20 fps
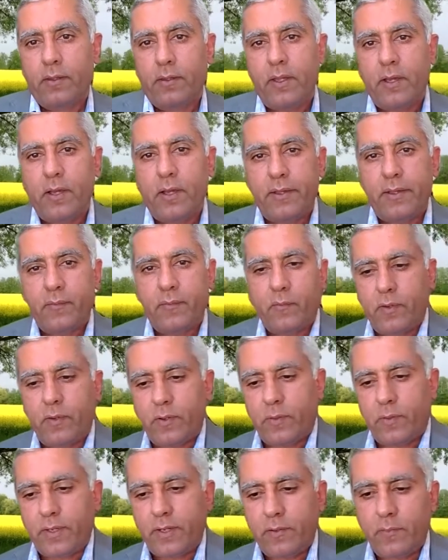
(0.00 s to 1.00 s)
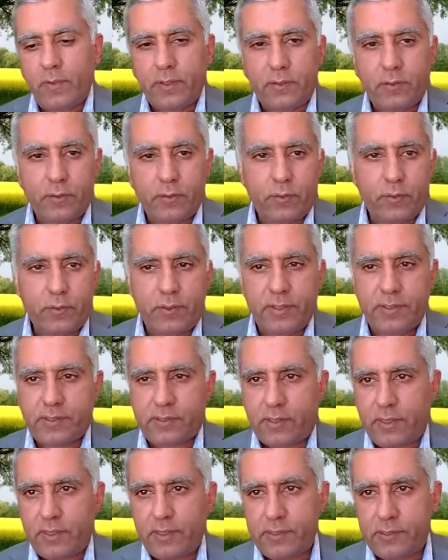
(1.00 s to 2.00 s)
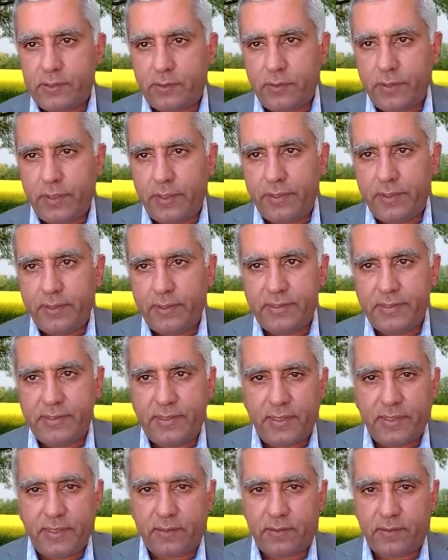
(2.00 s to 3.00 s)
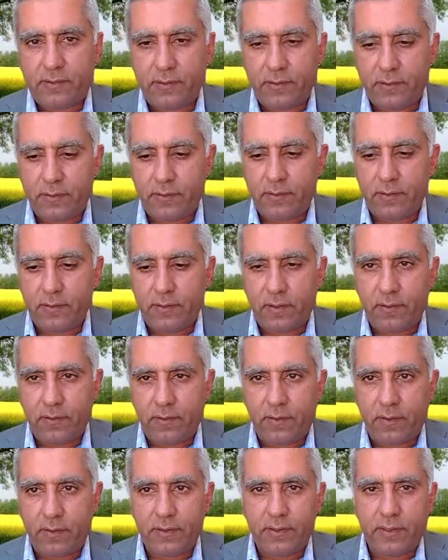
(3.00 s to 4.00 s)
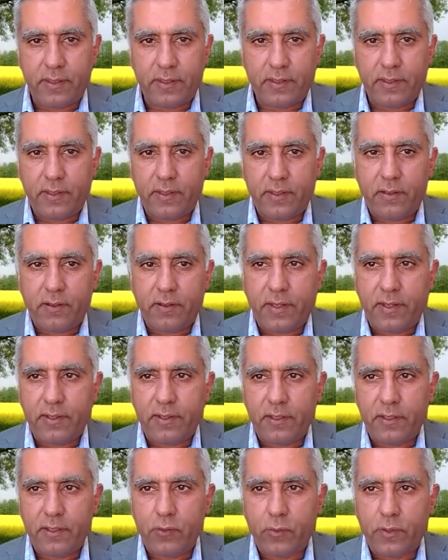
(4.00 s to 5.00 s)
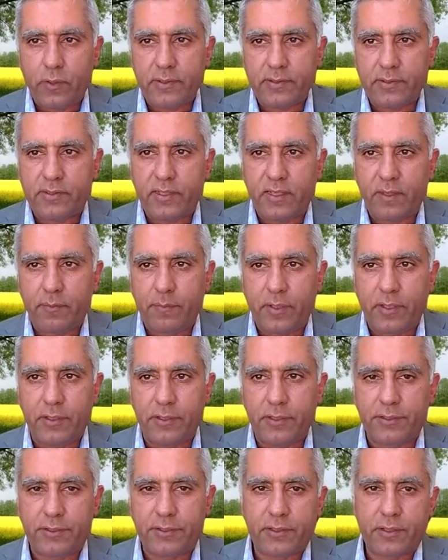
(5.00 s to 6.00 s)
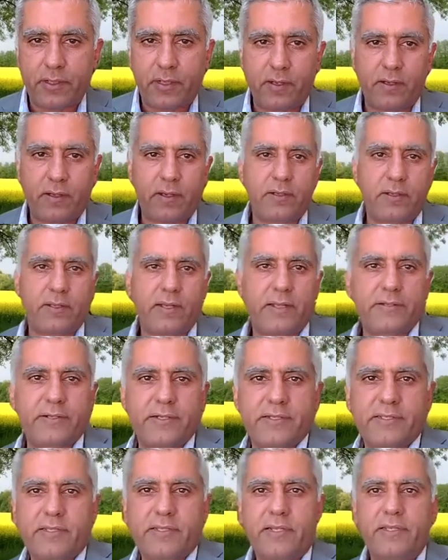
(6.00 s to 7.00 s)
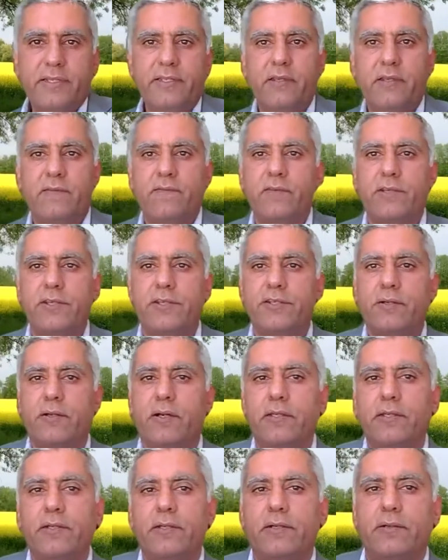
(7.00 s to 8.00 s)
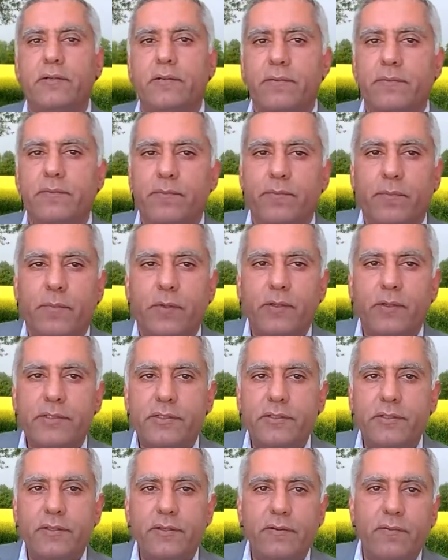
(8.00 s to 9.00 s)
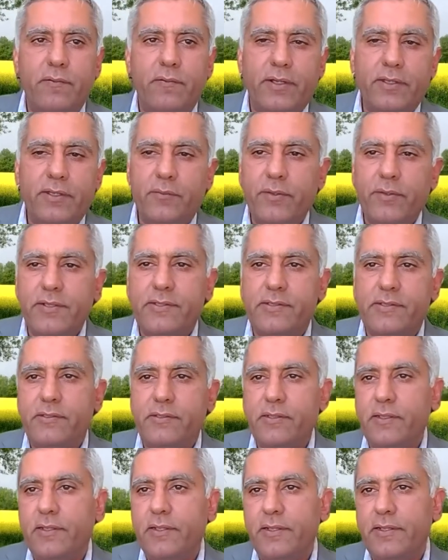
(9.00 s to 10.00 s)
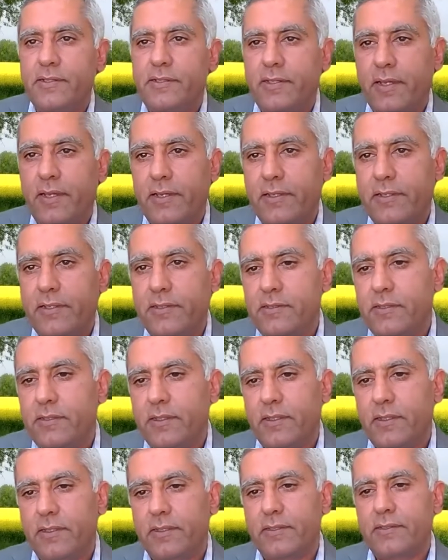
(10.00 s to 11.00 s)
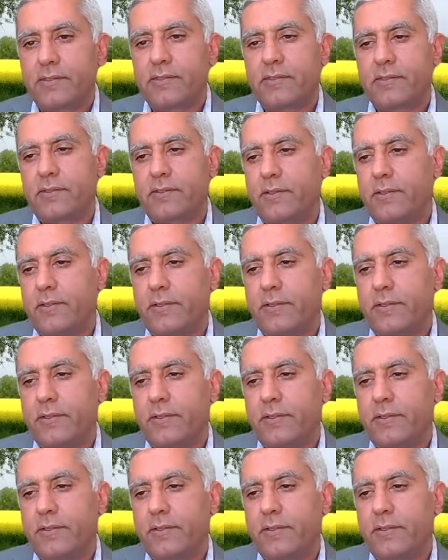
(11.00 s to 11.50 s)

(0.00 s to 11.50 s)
Yeah, what I wanted to discuss today is that the Iran and the US image and understanding of each other. Mostly what we see these days is